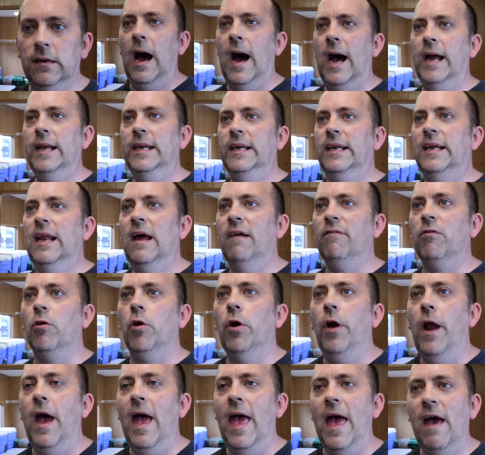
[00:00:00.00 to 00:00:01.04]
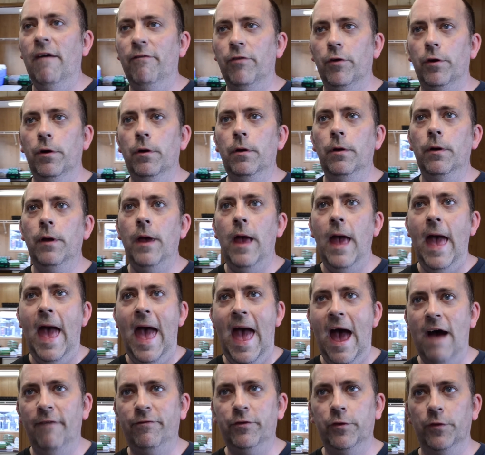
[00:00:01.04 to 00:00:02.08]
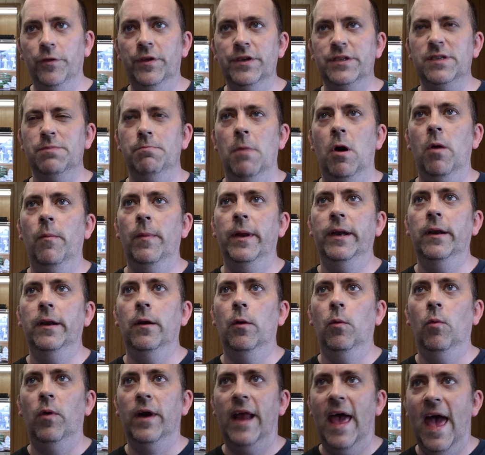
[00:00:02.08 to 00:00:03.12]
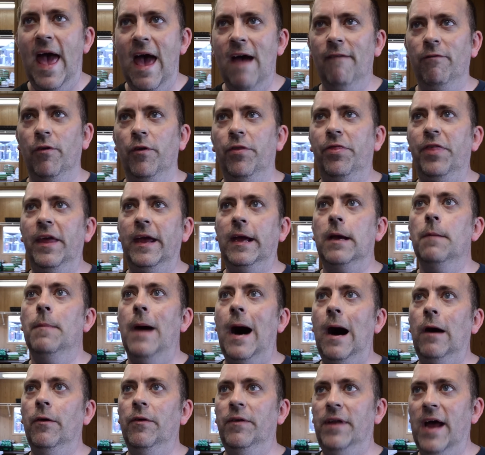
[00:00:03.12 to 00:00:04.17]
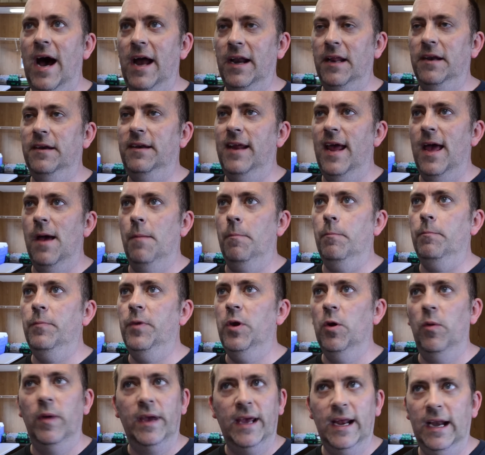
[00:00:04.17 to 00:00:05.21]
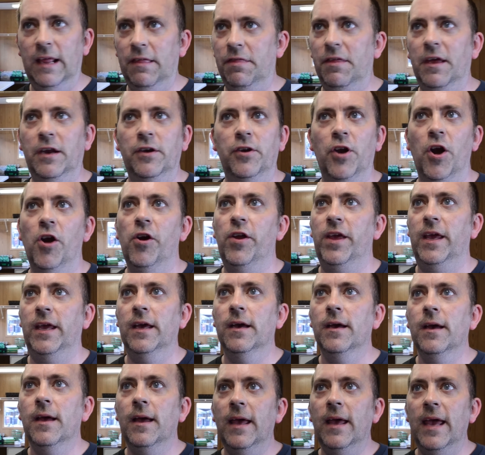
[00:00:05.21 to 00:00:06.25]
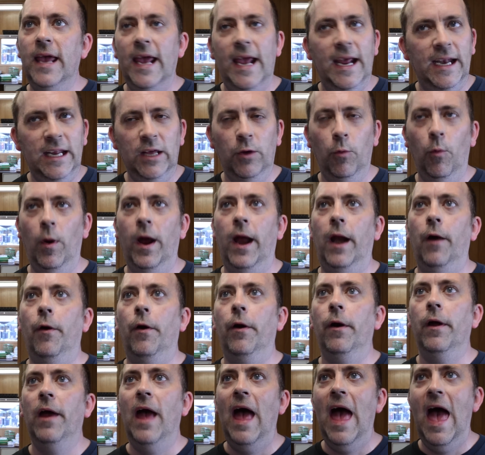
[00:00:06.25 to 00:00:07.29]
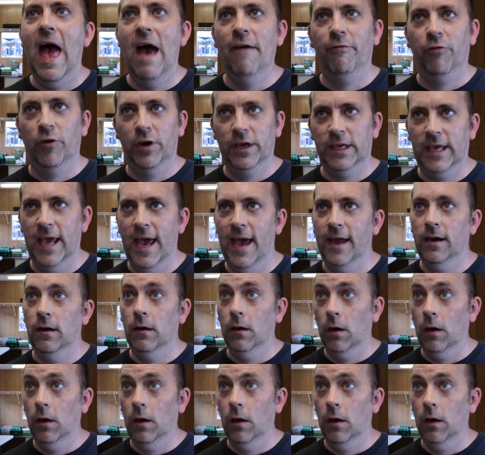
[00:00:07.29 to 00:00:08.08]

I never, ever, after this moment, want to ever think about Don and Deb doing anything dirty anywhere ever again.